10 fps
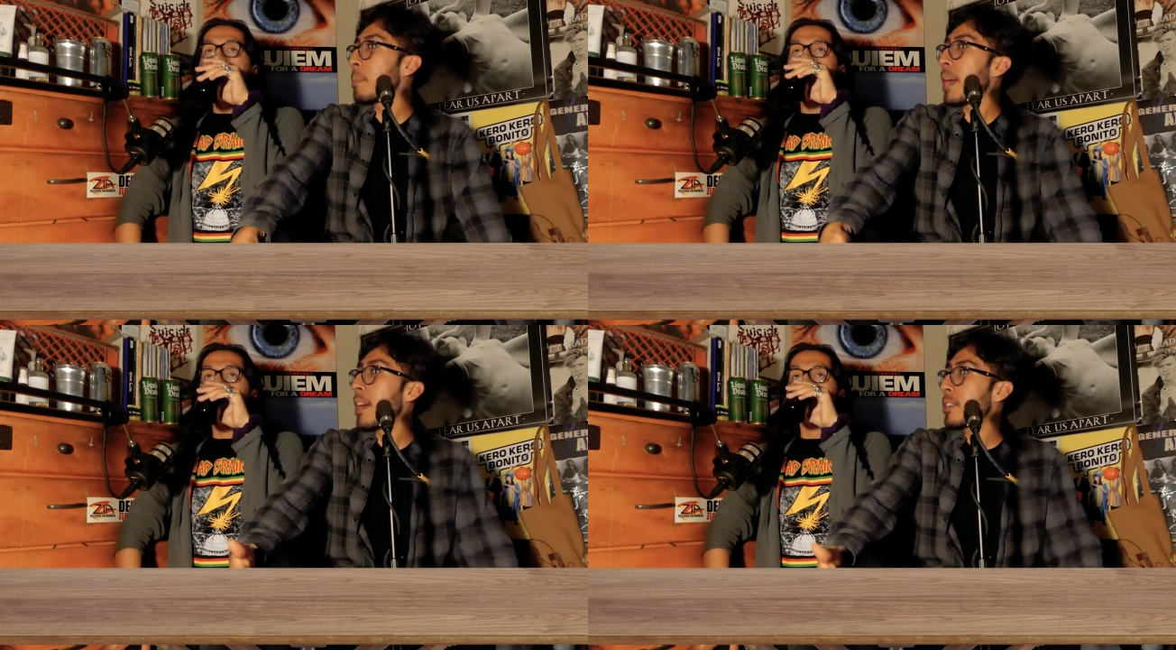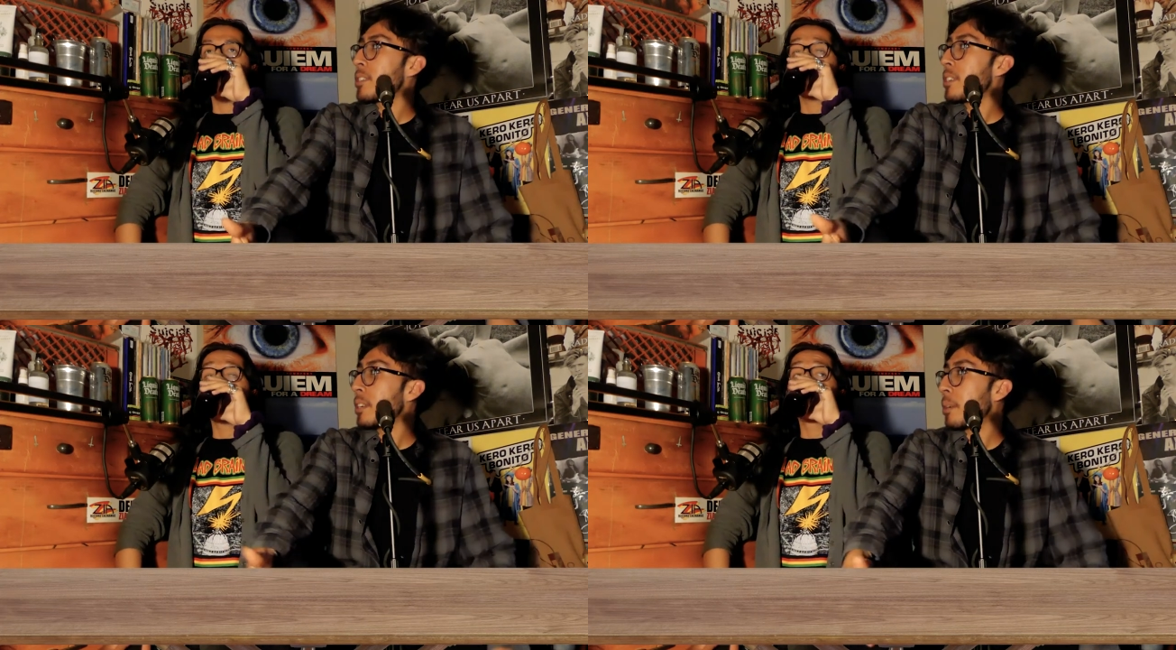Speaker 1: be
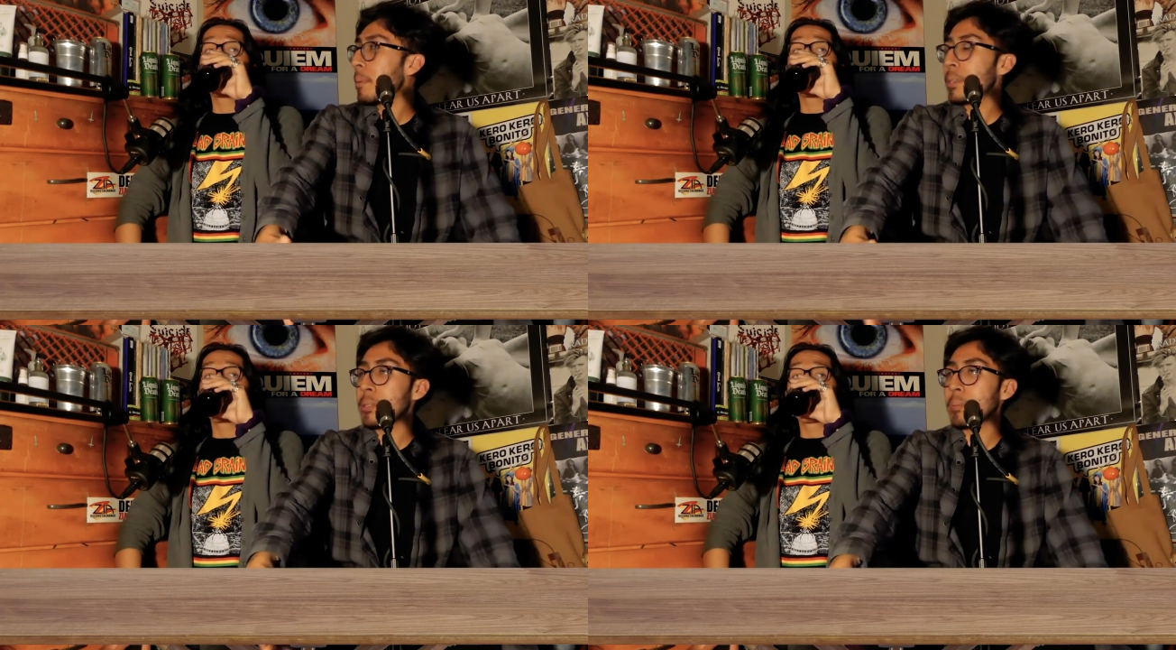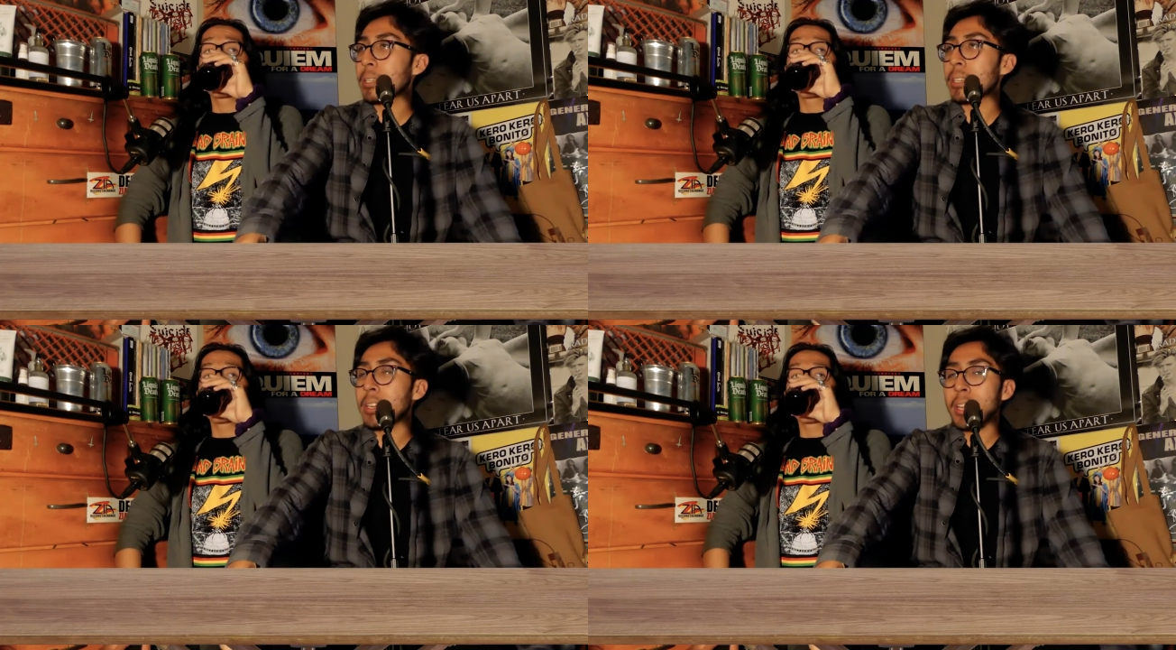passionate about
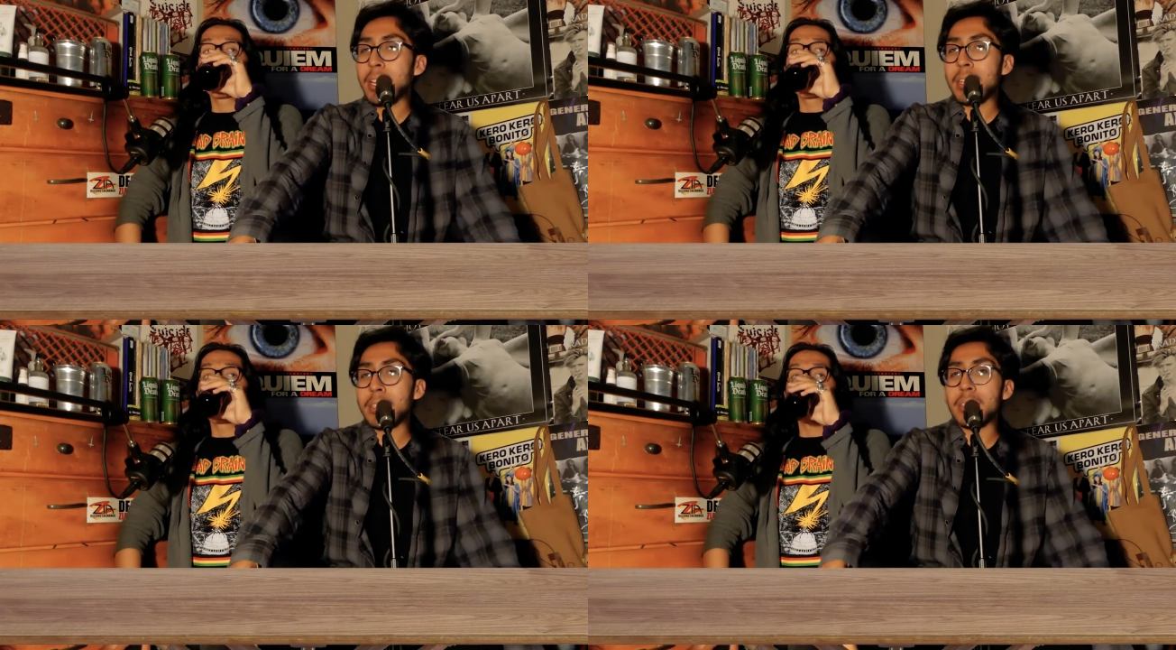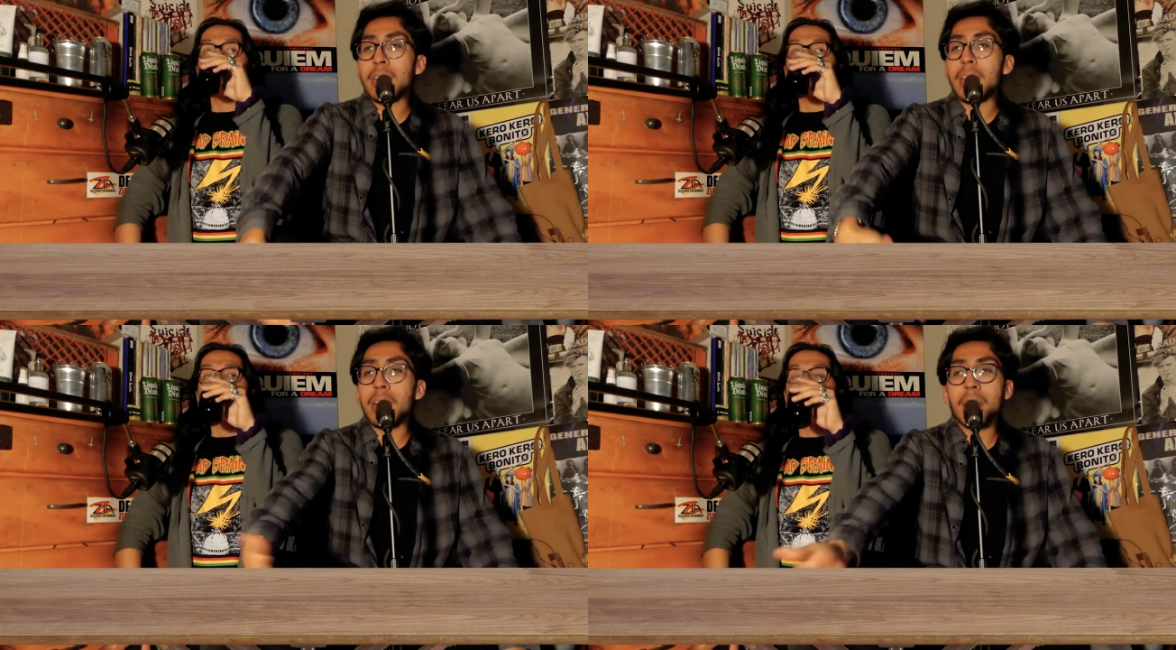something. Because
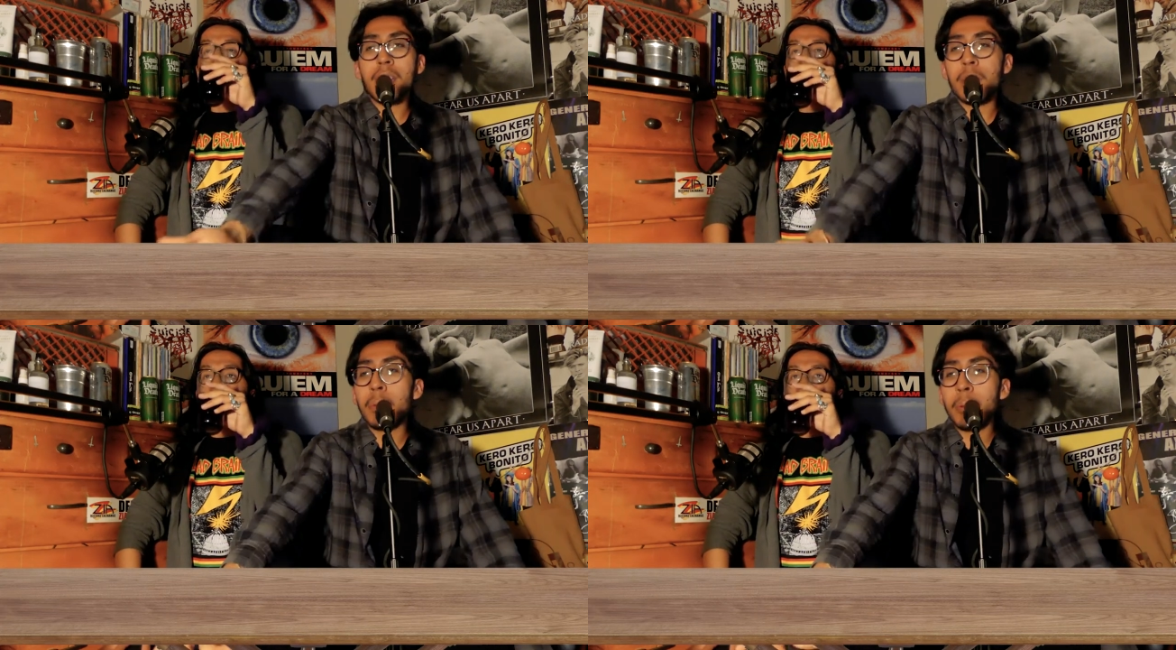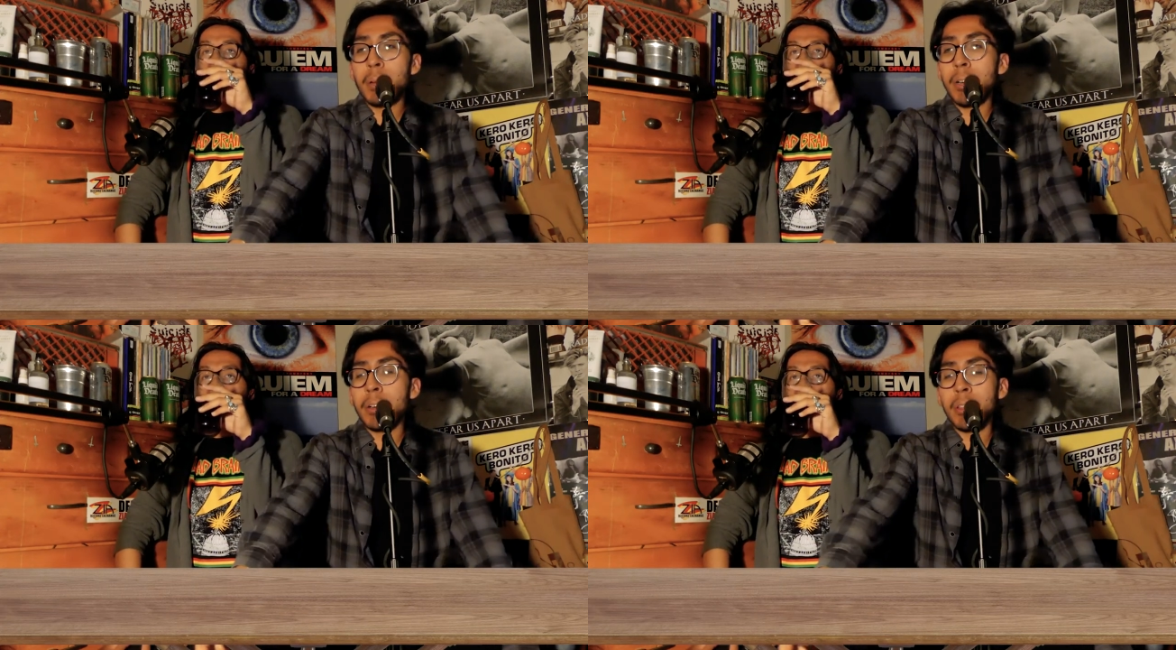in one
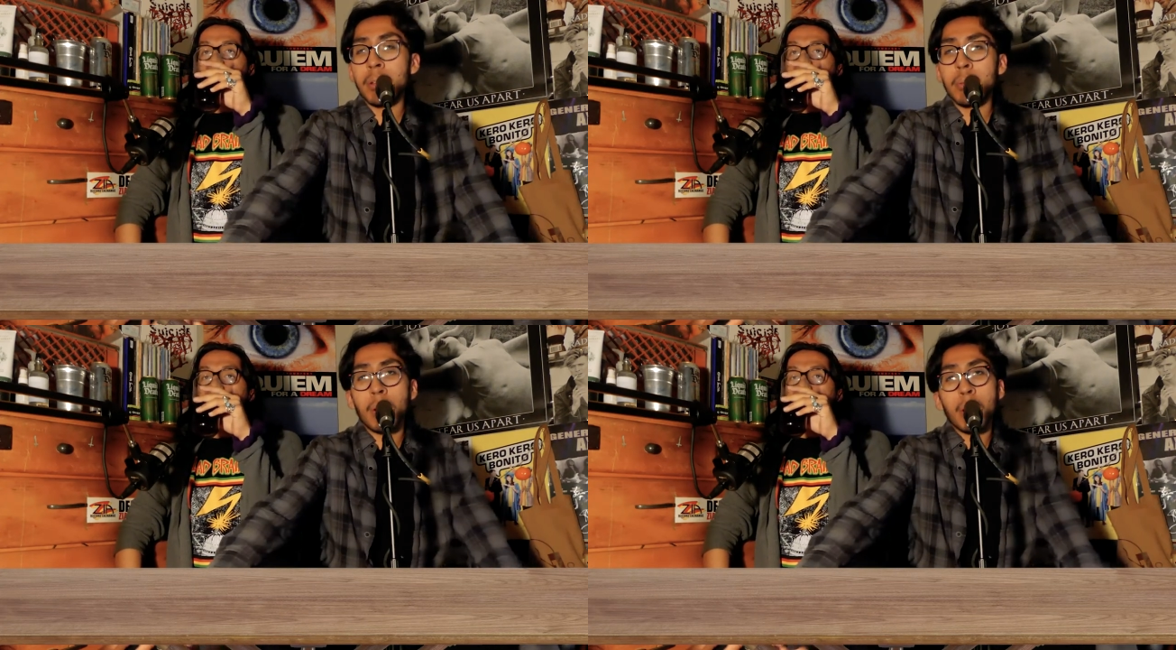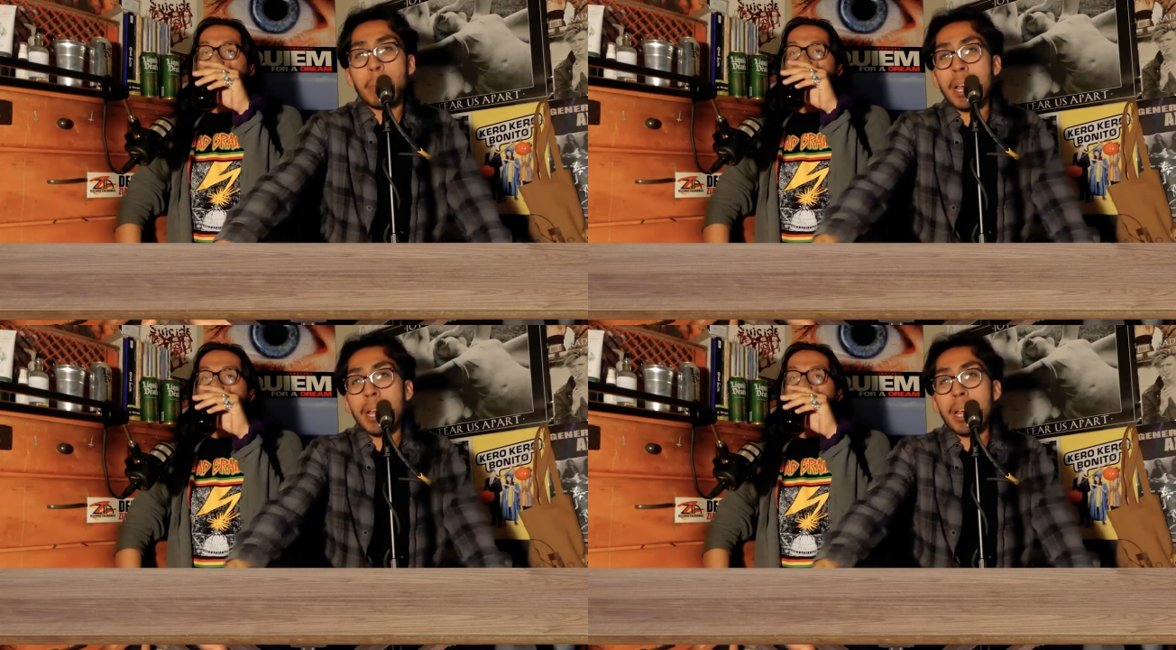way or another, we're all